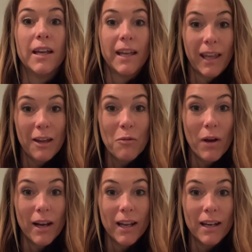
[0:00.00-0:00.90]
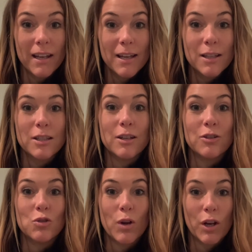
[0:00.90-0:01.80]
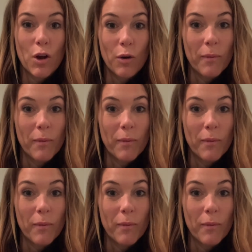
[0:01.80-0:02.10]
He wanted to join home